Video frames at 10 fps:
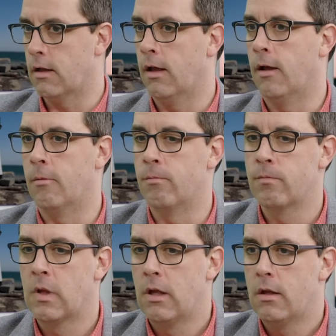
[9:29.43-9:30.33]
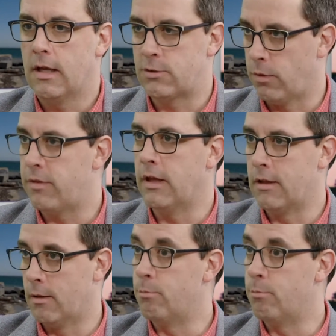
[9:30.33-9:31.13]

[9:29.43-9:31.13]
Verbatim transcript: Um, it's within the